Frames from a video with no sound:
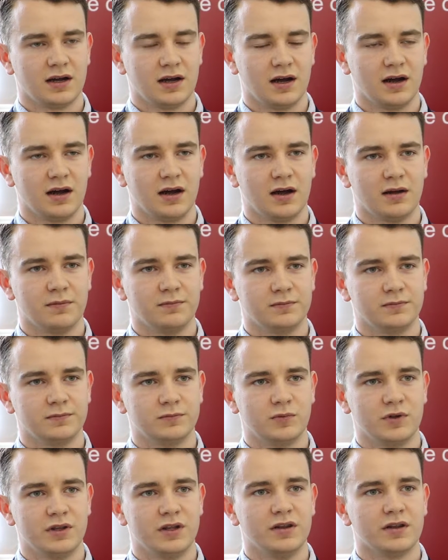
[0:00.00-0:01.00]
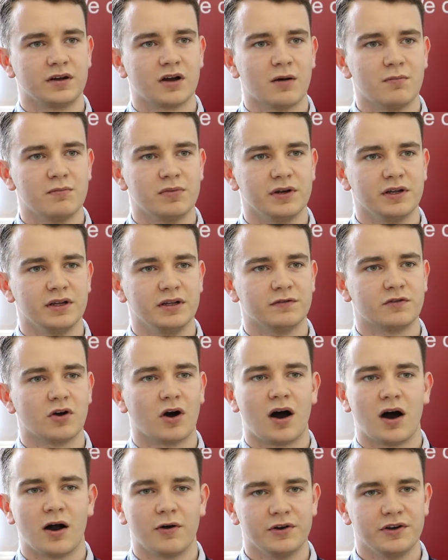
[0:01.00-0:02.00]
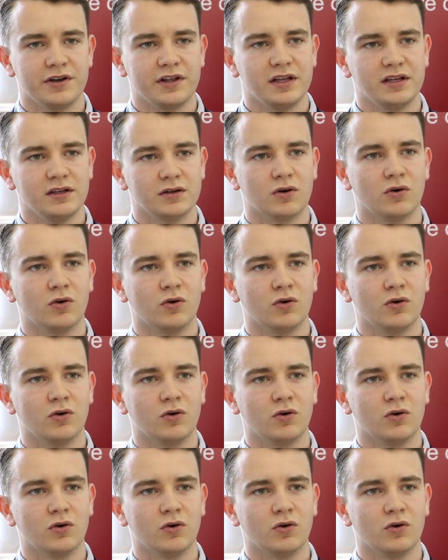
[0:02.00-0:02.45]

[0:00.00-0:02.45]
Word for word: Um, within the company you've got R&D